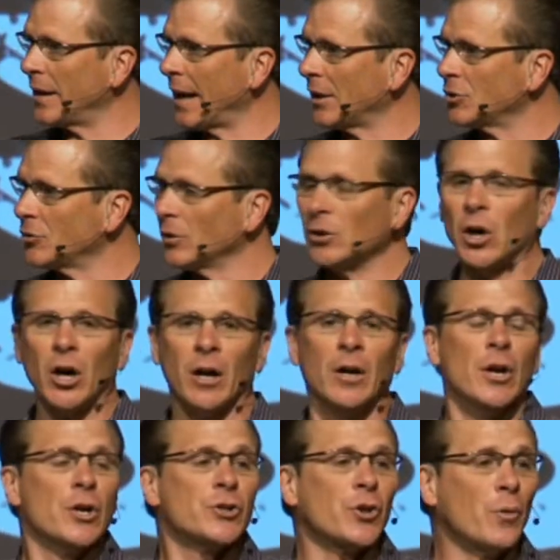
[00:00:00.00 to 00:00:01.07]
of natural law.
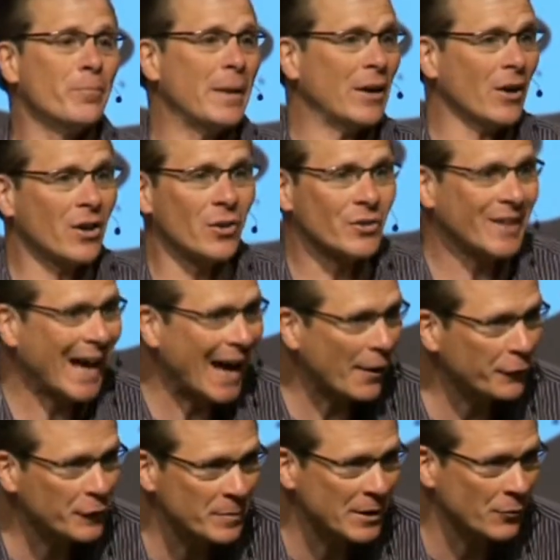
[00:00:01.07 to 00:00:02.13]
So miracles
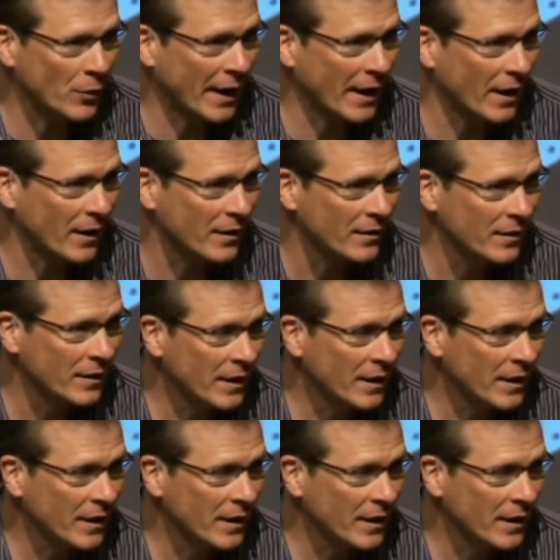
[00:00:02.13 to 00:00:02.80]
have to be rare.